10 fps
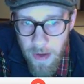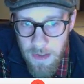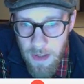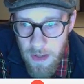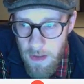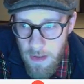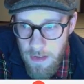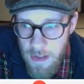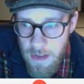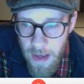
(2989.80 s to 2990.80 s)
see it? This
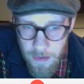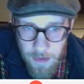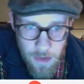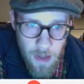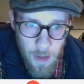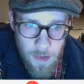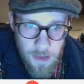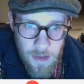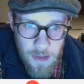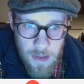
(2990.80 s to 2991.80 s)
is, yes, good job.
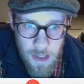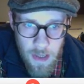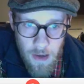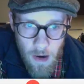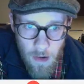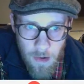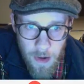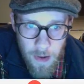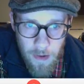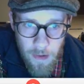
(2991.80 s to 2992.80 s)
This is the
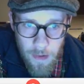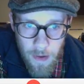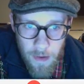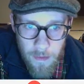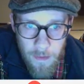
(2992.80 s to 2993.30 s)
tRNA, okay?